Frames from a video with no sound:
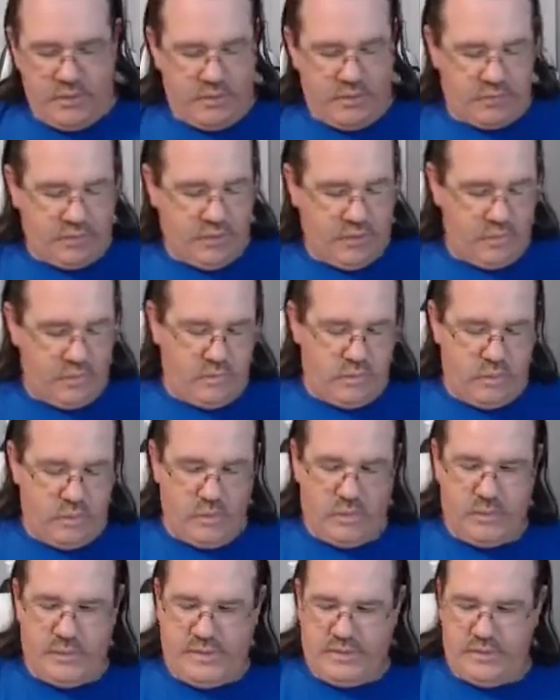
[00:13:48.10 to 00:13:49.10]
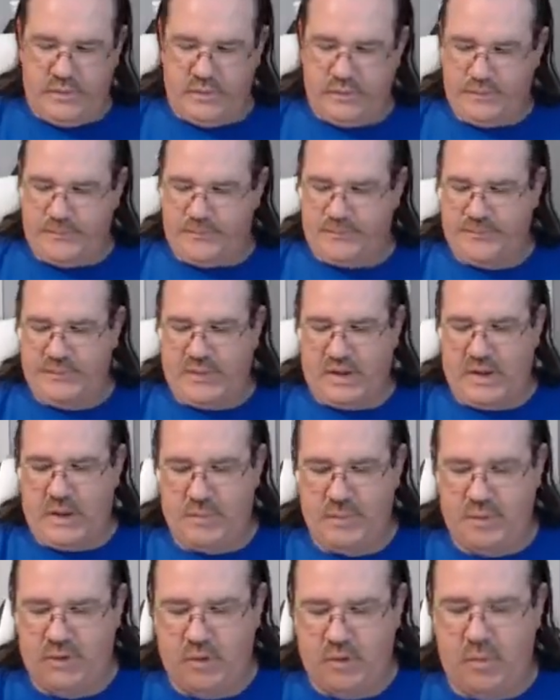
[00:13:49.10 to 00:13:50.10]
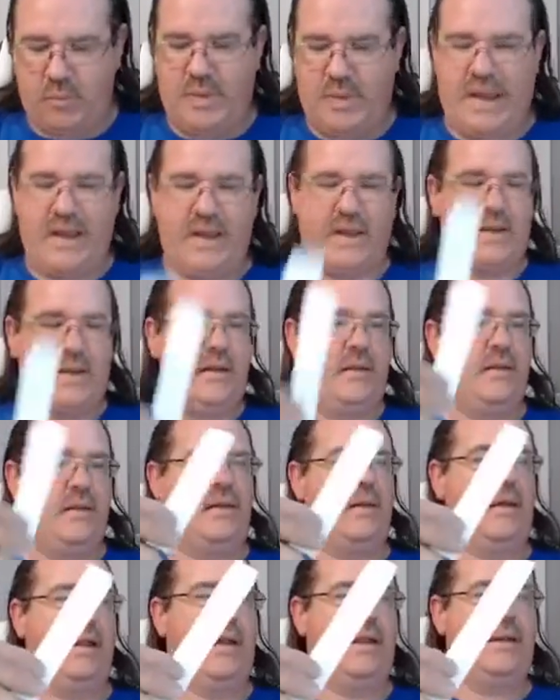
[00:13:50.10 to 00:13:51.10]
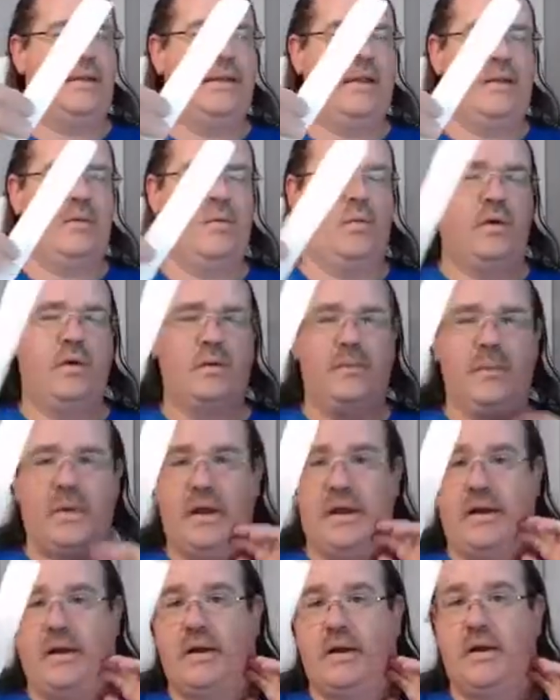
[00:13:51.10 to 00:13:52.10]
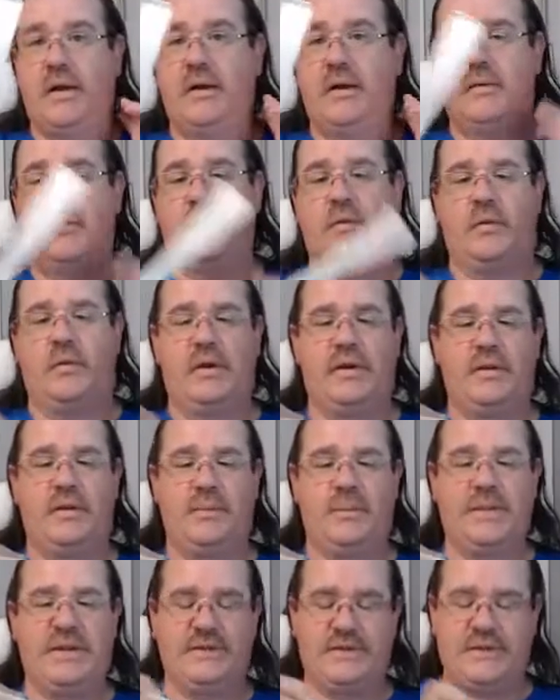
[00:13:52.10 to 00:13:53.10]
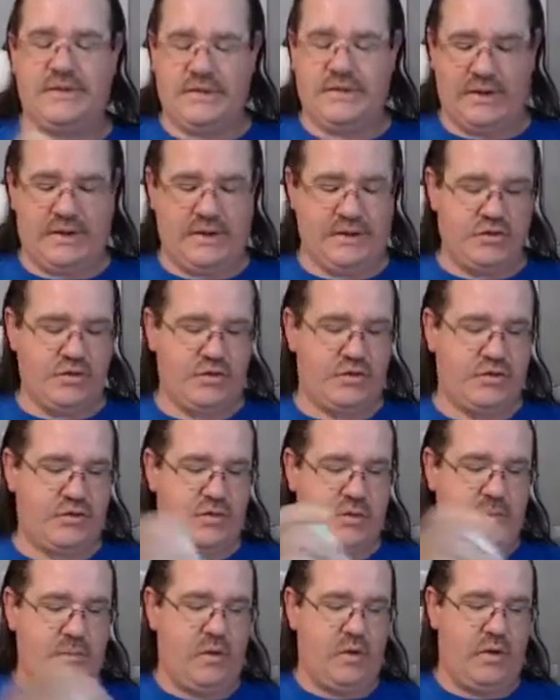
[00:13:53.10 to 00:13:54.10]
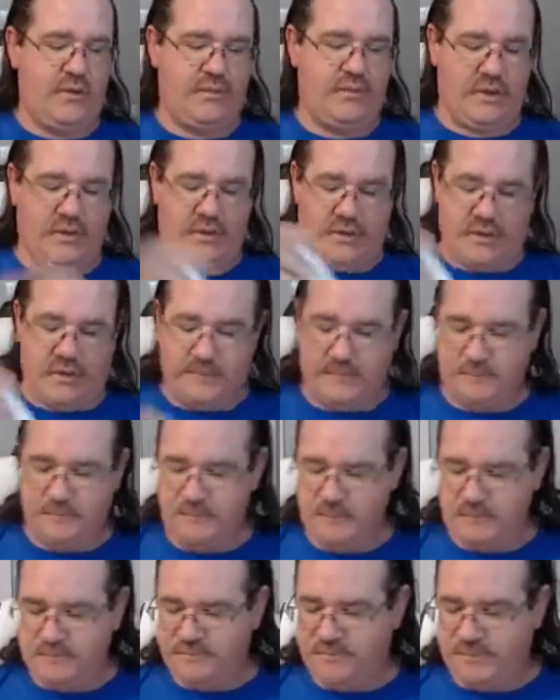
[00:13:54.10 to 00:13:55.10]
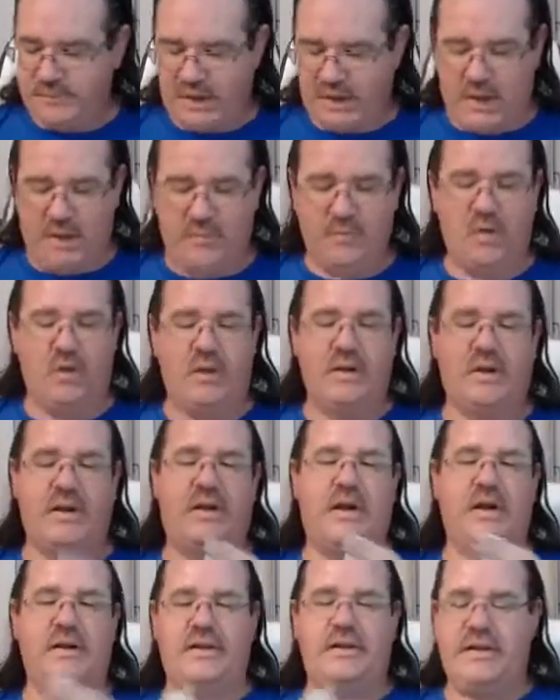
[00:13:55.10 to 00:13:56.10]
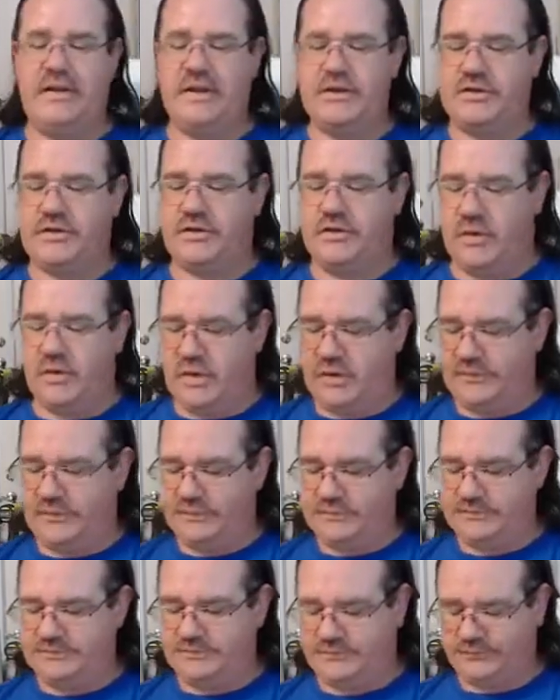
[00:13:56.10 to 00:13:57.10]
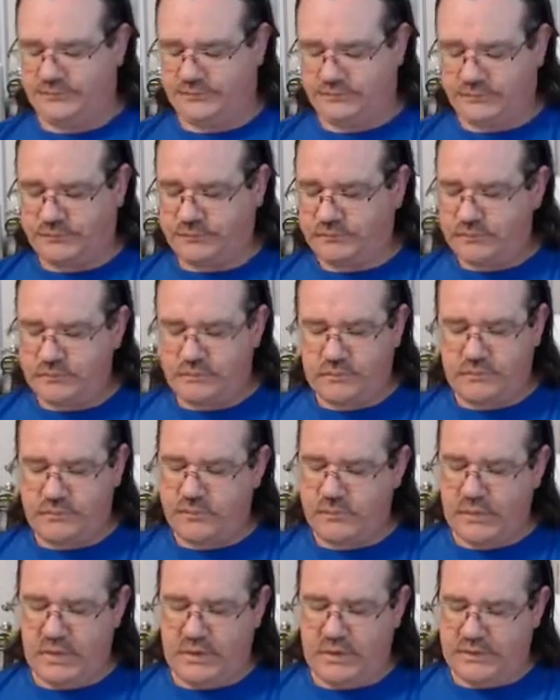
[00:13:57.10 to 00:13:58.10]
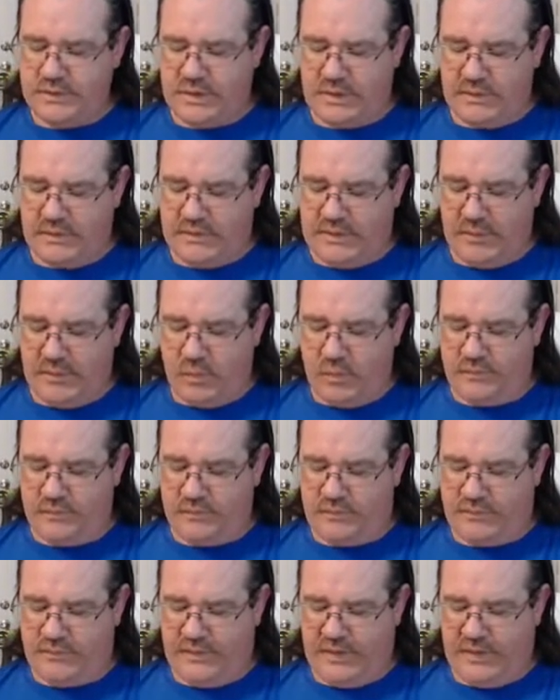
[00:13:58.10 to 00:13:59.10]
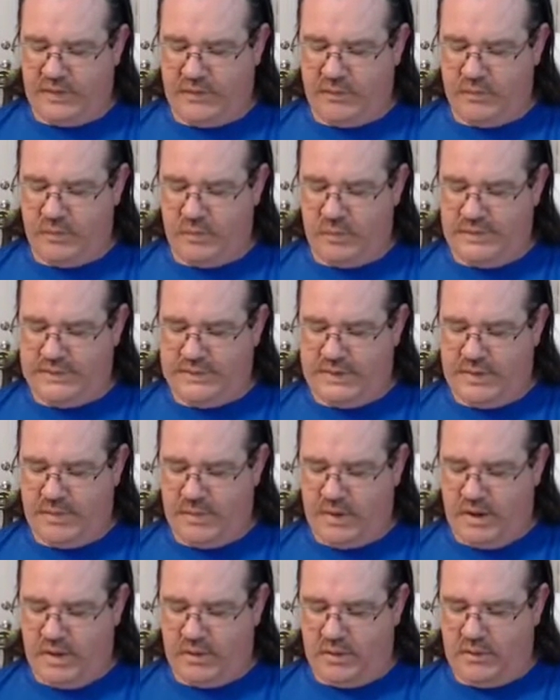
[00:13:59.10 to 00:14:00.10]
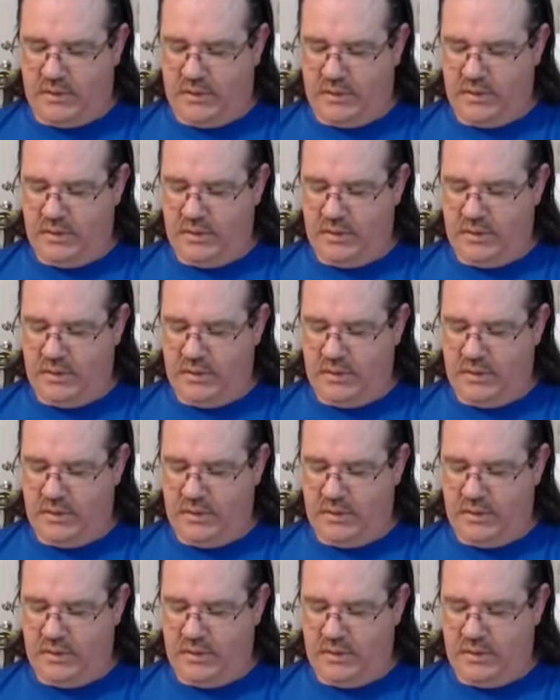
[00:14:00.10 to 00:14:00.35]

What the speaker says: So what do? I'm going to go back and take one of the pieces that I just trimmed off of here. I'm going to cut the edges off because they won't fit with them on.